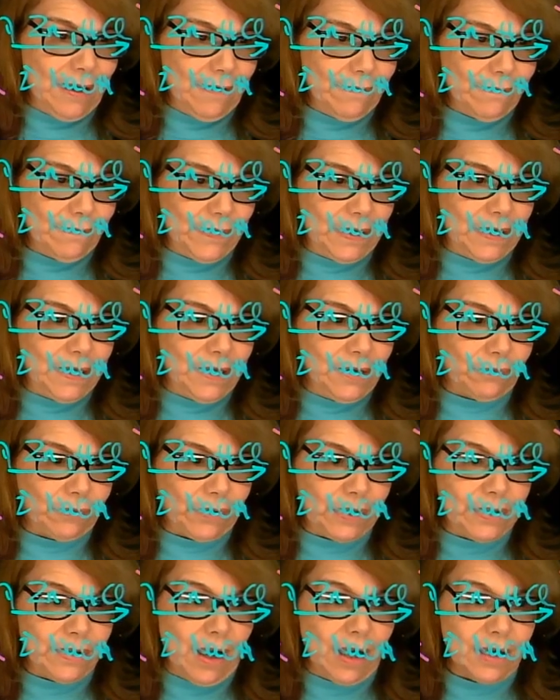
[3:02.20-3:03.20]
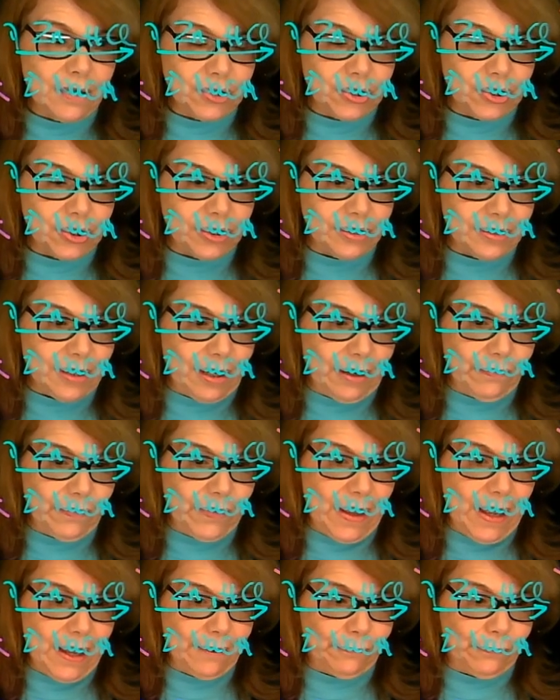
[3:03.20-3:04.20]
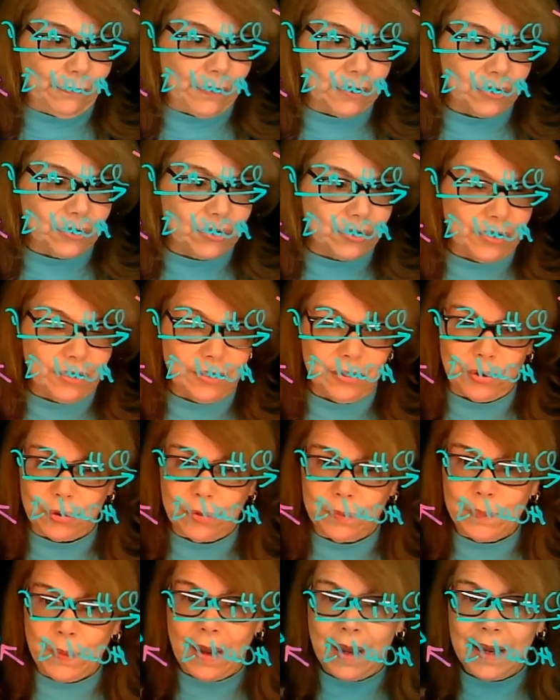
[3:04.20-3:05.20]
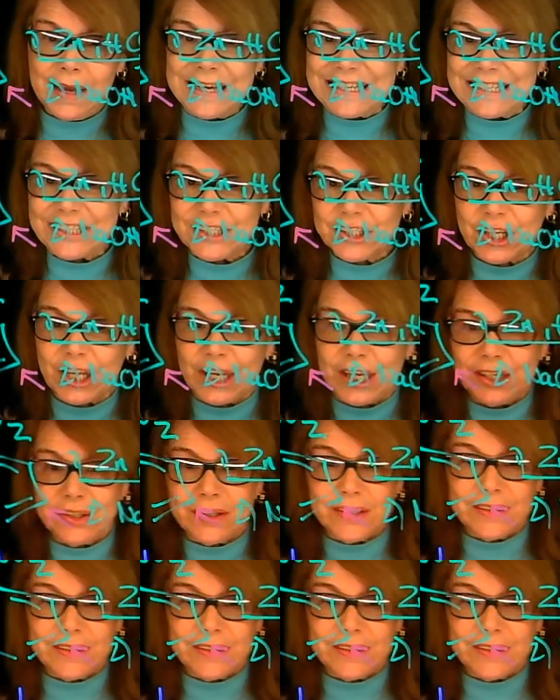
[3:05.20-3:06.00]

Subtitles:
the reduction of that functional group, change